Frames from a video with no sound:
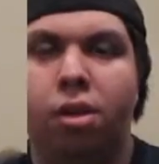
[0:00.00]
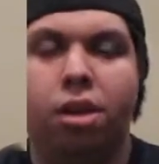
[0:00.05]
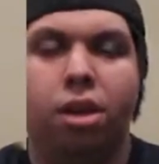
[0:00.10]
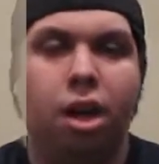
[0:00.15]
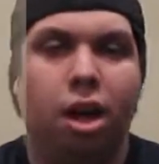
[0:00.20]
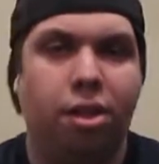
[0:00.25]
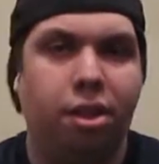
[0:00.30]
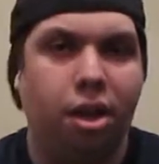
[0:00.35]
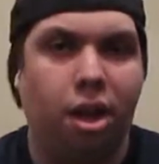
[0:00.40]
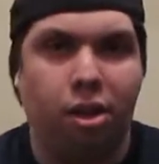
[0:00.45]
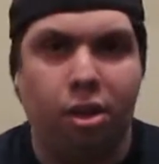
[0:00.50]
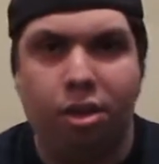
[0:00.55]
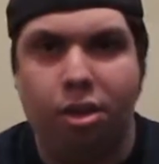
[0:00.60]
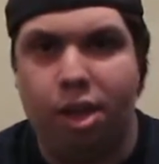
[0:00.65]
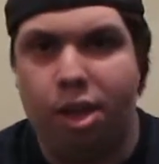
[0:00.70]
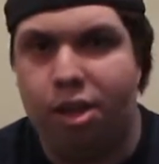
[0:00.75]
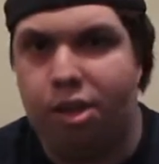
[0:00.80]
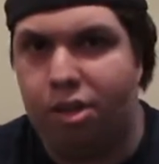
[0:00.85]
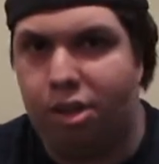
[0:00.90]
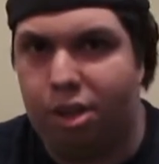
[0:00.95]
Now the other
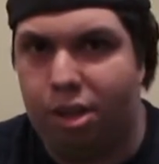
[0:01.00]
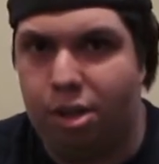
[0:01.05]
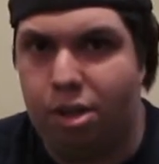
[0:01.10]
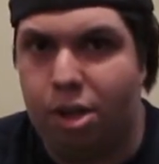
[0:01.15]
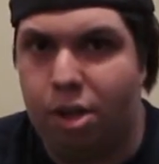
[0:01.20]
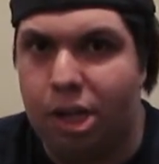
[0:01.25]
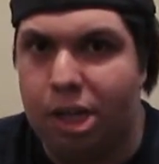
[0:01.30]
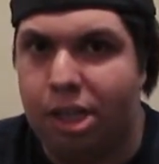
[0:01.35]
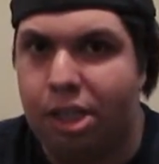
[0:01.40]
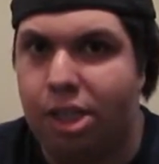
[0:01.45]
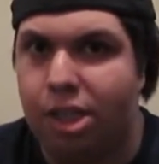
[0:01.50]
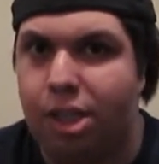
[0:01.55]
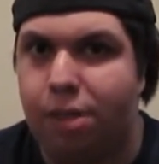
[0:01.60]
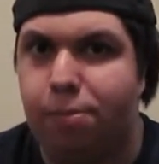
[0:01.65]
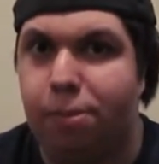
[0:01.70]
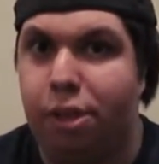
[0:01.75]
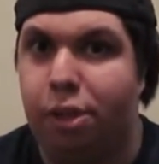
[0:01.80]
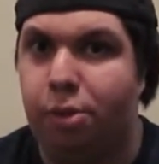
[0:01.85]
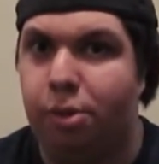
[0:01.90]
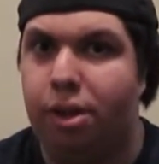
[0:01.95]
thing you're going to notice
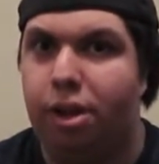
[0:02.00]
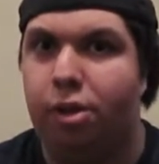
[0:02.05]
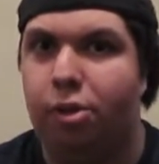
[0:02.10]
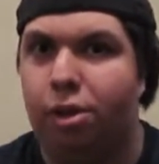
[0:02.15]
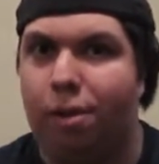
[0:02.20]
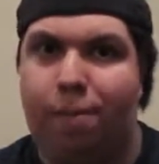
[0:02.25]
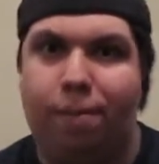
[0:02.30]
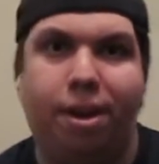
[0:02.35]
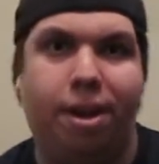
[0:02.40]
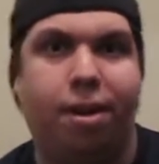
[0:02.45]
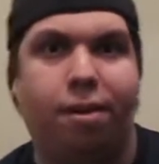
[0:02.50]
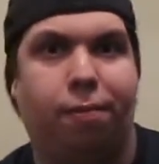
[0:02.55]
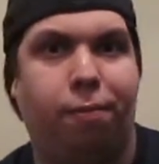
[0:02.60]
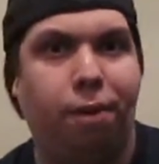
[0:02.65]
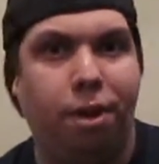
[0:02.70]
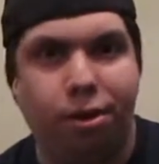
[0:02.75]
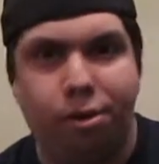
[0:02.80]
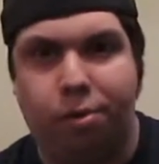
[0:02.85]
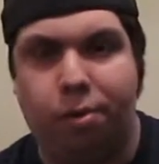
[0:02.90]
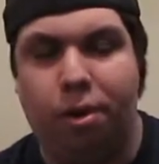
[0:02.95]
between the trumpet and the
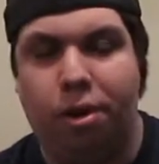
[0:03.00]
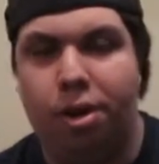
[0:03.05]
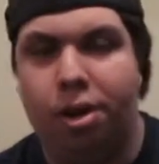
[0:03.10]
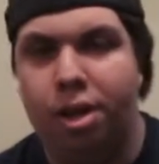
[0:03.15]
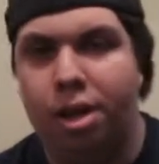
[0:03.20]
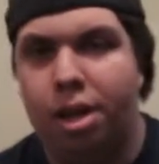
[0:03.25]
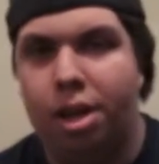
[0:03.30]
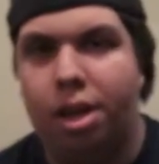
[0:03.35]
French horn